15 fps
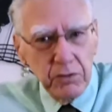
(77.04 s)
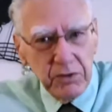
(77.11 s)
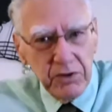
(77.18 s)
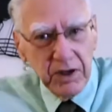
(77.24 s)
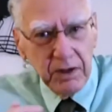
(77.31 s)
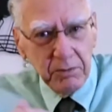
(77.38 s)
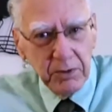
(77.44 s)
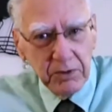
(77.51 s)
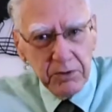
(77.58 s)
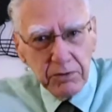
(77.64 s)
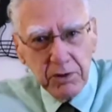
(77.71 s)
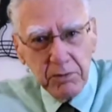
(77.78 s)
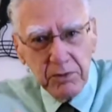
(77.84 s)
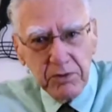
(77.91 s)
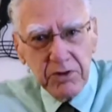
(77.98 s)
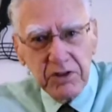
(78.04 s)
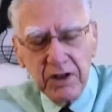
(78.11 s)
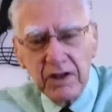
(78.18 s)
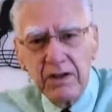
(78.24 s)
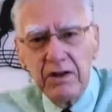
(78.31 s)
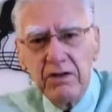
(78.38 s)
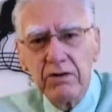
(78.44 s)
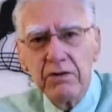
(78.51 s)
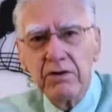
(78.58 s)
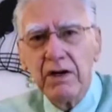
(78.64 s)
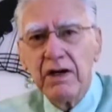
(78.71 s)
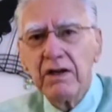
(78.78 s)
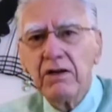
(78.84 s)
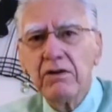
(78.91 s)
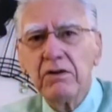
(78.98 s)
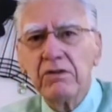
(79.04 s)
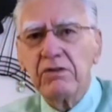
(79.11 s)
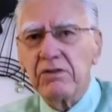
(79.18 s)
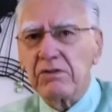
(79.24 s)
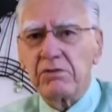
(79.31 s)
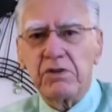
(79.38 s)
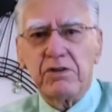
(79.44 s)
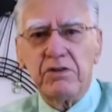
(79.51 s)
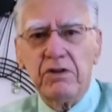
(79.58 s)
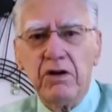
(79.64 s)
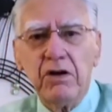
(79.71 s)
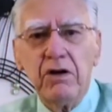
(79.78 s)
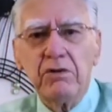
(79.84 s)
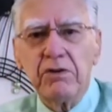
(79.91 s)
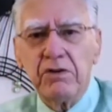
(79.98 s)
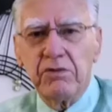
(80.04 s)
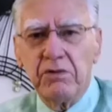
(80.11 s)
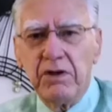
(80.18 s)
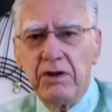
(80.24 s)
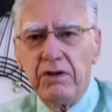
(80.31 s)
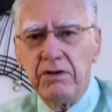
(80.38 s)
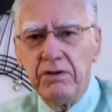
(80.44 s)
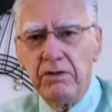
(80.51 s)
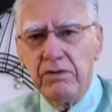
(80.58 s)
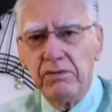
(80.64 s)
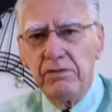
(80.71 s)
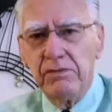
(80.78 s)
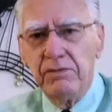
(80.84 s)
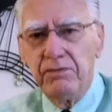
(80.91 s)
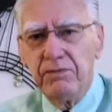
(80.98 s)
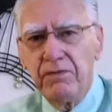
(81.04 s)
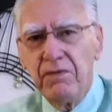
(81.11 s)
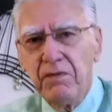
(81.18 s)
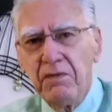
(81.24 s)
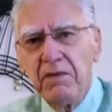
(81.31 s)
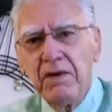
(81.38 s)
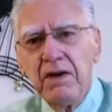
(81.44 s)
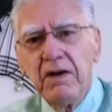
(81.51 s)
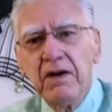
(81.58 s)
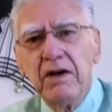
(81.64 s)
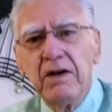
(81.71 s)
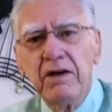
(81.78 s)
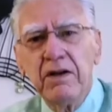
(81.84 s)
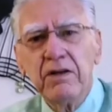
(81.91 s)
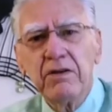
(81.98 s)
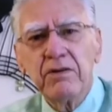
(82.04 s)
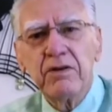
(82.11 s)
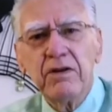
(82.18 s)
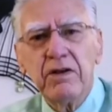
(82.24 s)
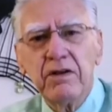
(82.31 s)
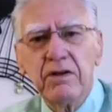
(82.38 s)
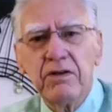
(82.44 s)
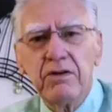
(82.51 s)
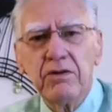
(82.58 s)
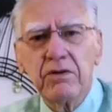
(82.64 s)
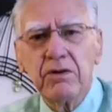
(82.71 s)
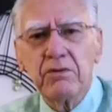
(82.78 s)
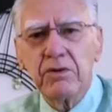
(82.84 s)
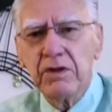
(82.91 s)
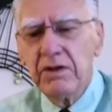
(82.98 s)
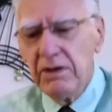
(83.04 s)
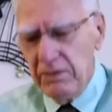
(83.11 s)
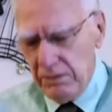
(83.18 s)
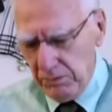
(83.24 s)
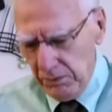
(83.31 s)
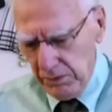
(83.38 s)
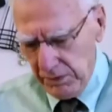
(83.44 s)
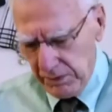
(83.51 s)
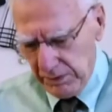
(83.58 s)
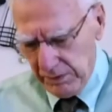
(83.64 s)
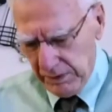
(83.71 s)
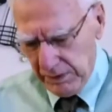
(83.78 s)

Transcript: double, triple checking your diagnosis, which you always want to do. Another thing that you can really work